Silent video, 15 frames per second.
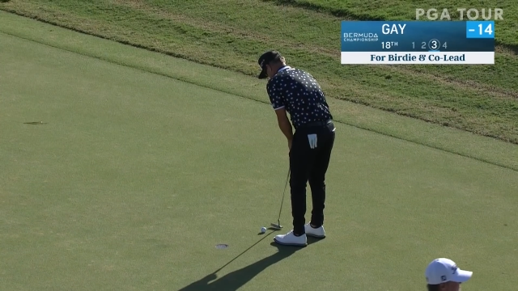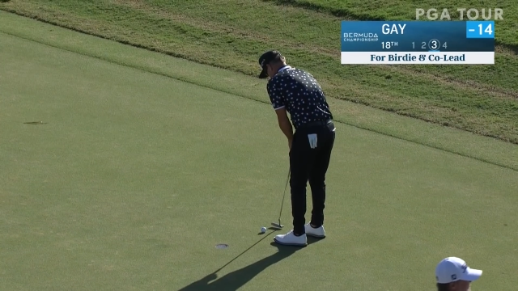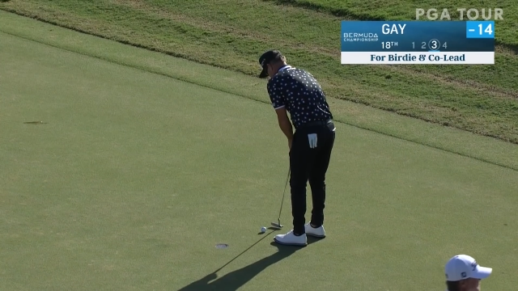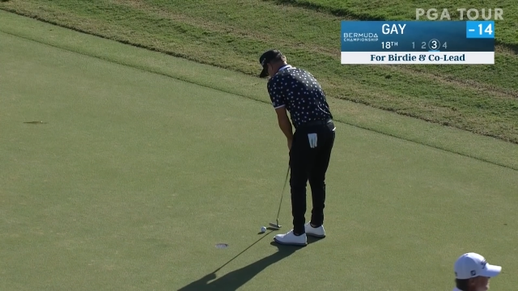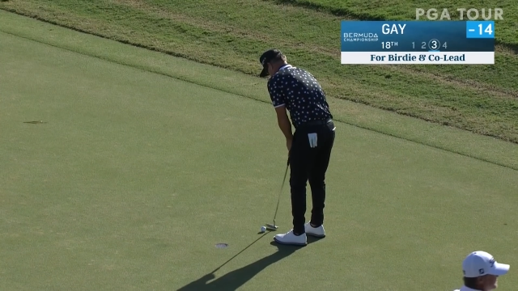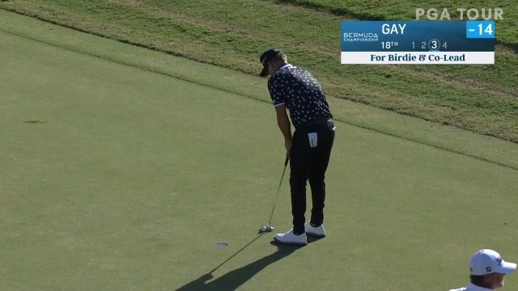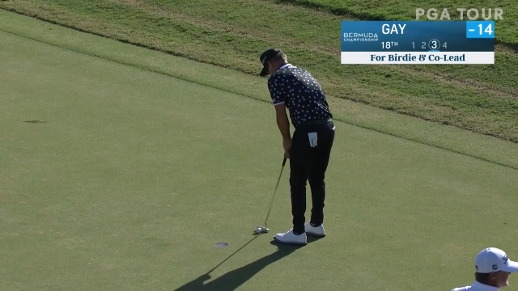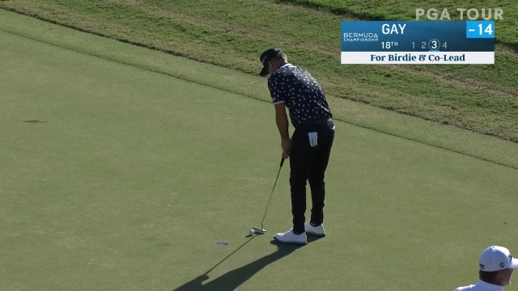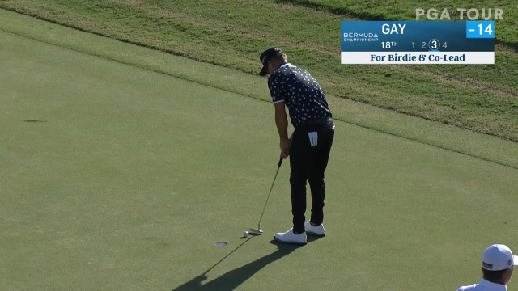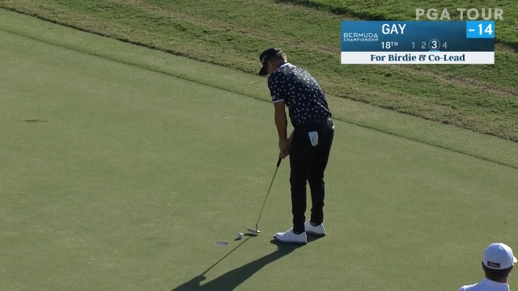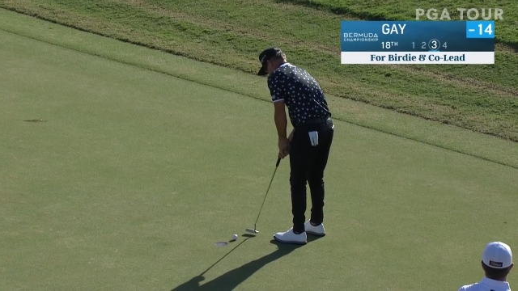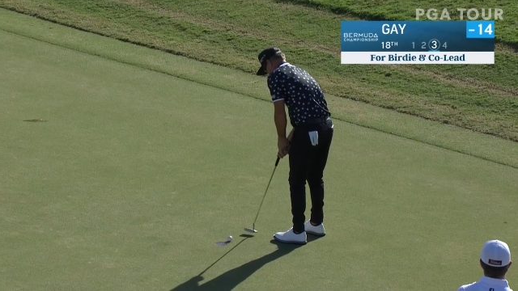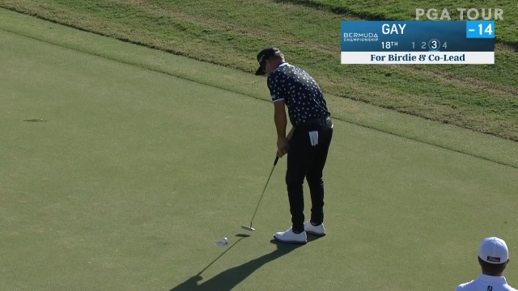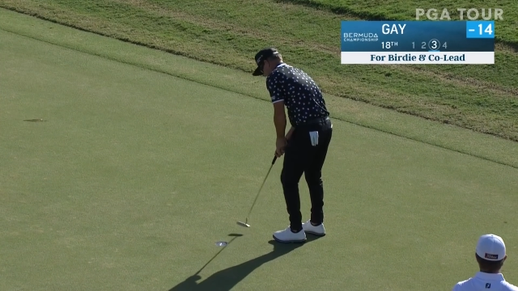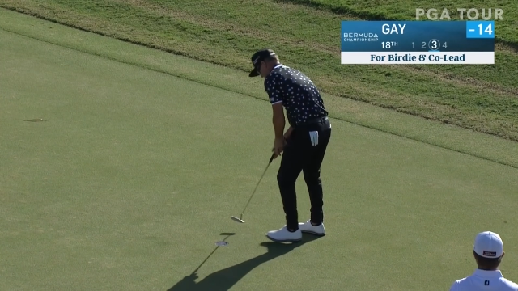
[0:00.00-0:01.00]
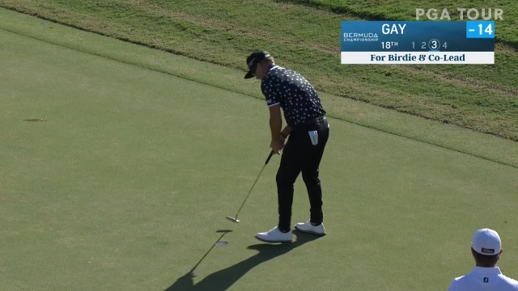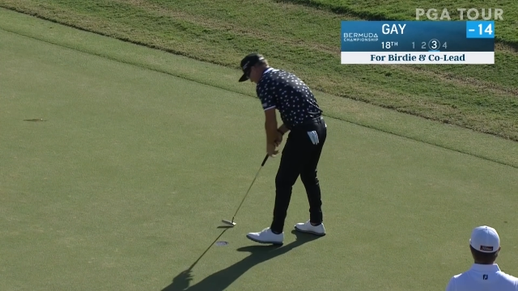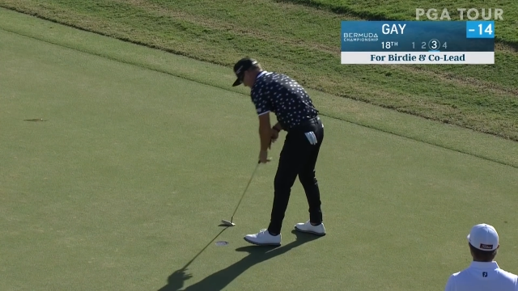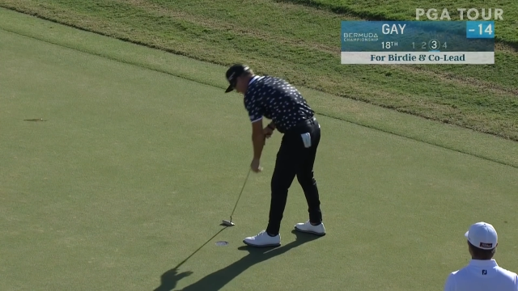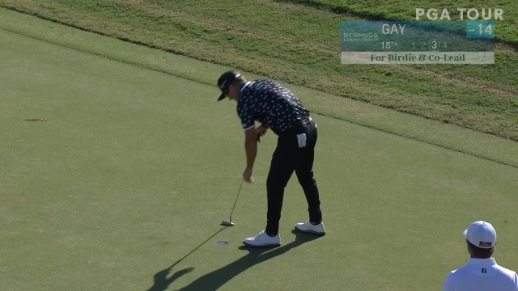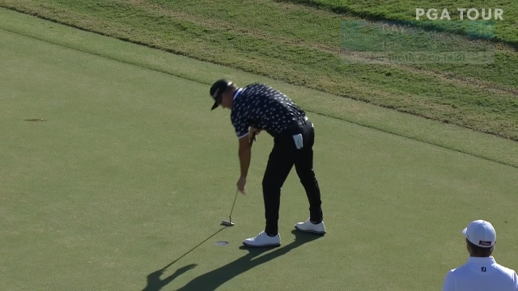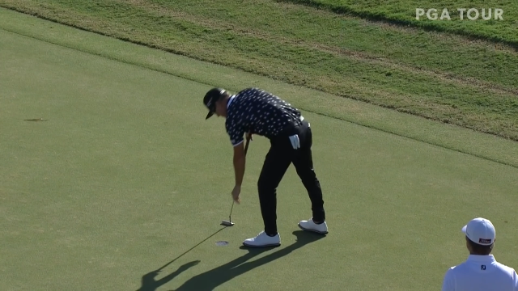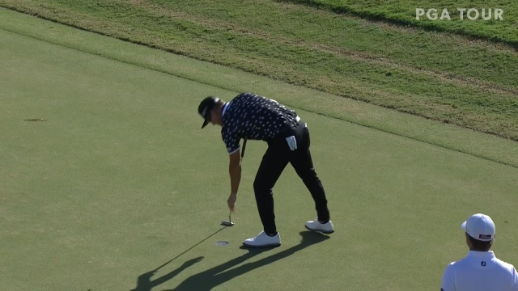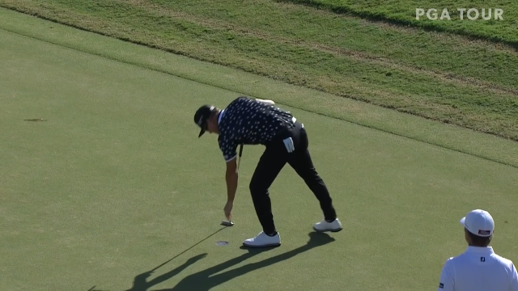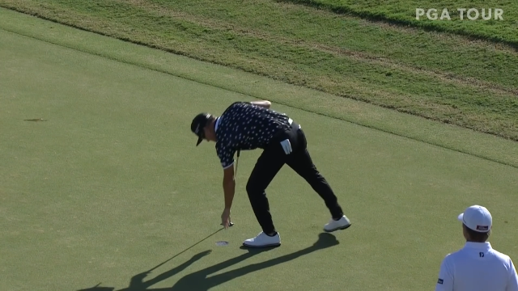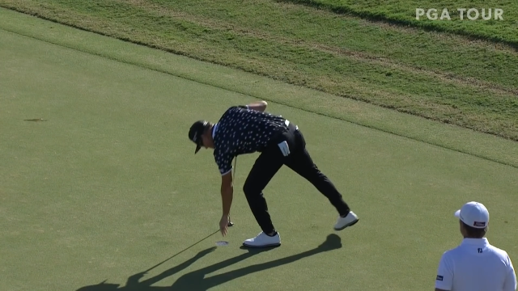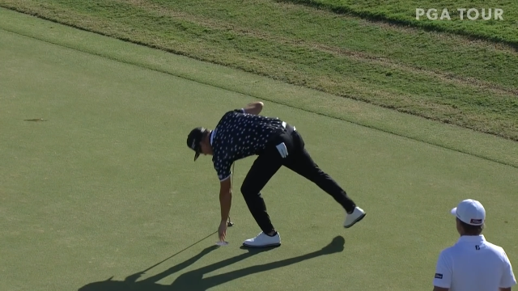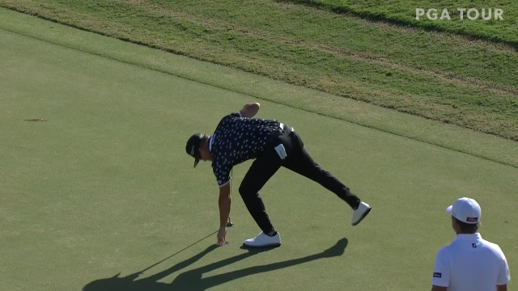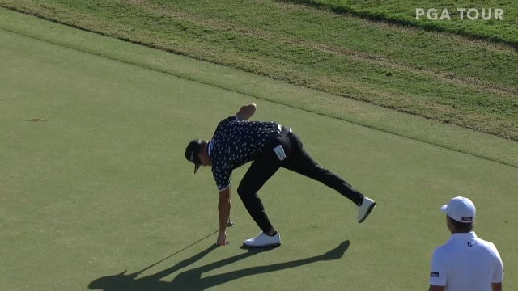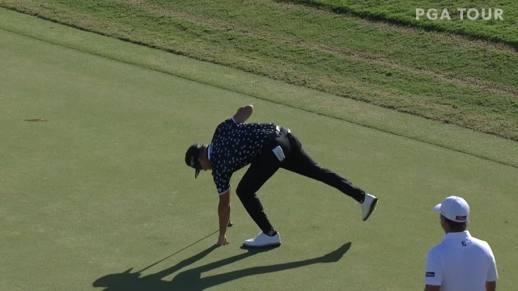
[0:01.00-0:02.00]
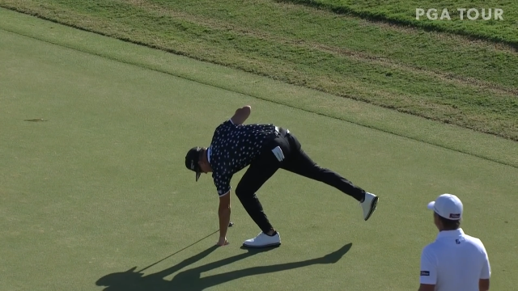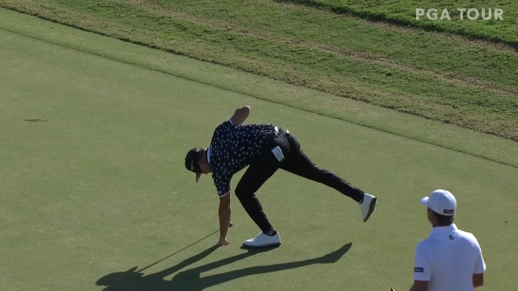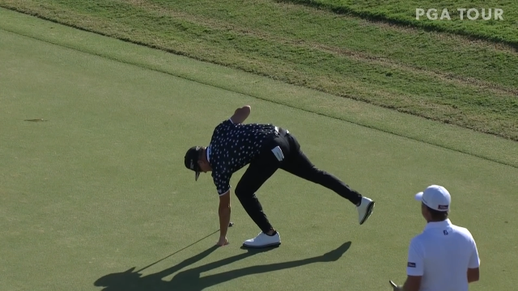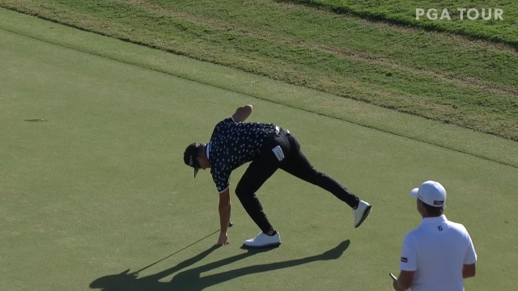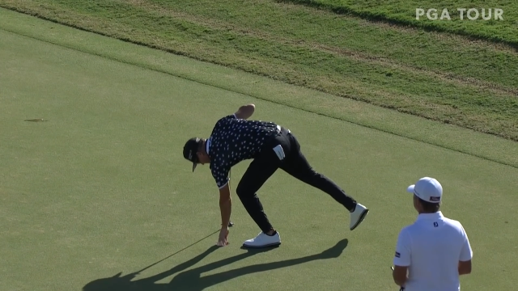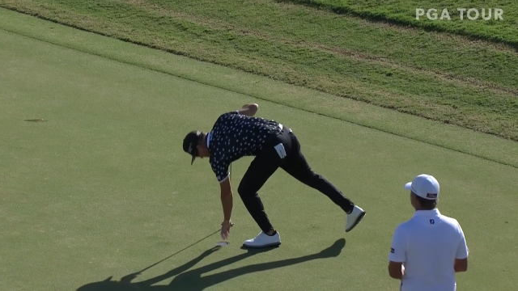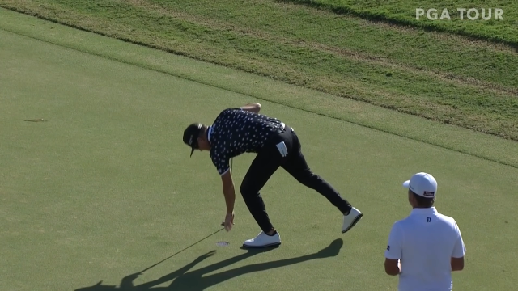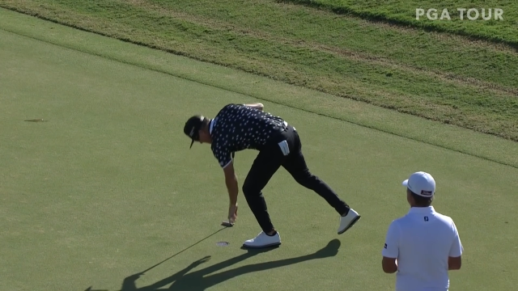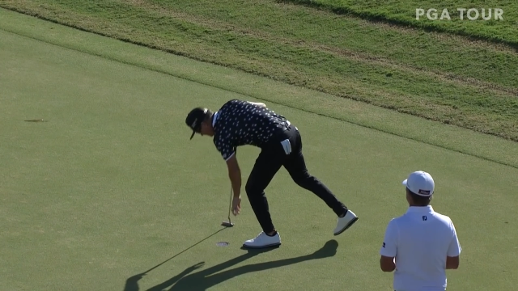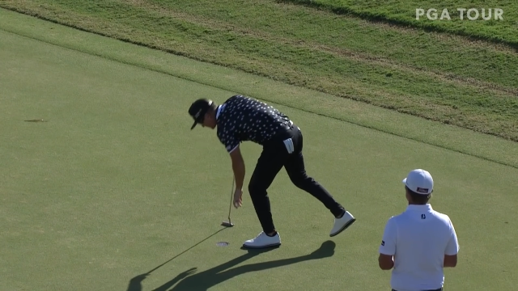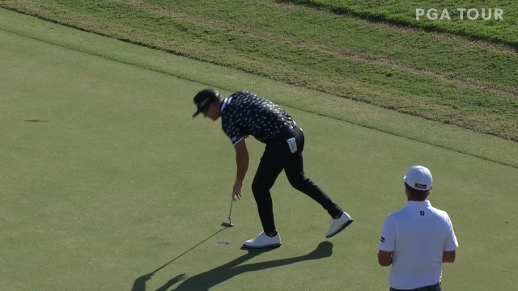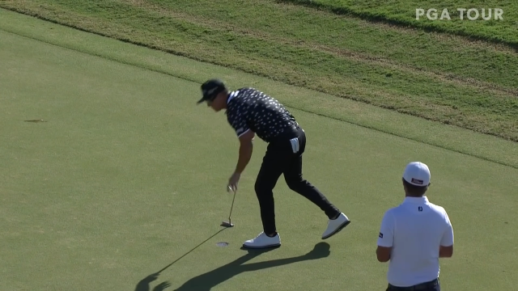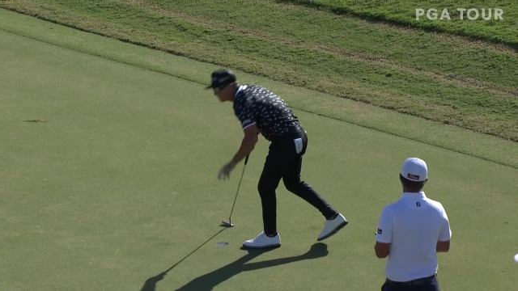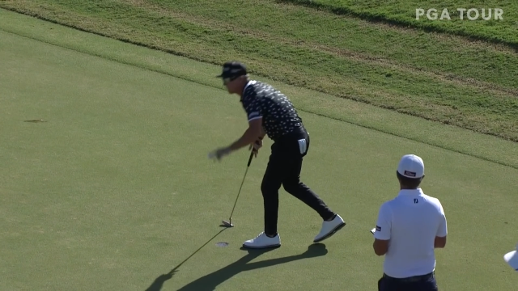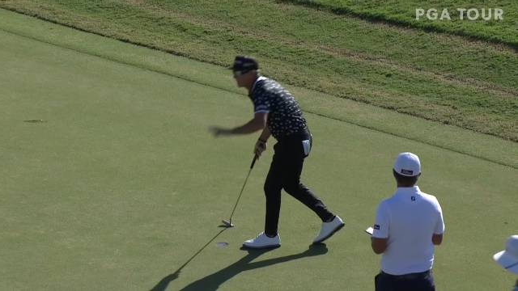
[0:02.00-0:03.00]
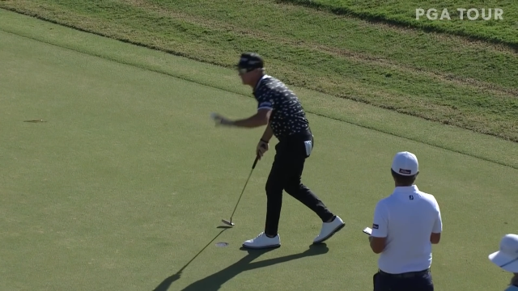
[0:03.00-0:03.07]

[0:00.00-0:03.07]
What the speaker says: (no speaker visible)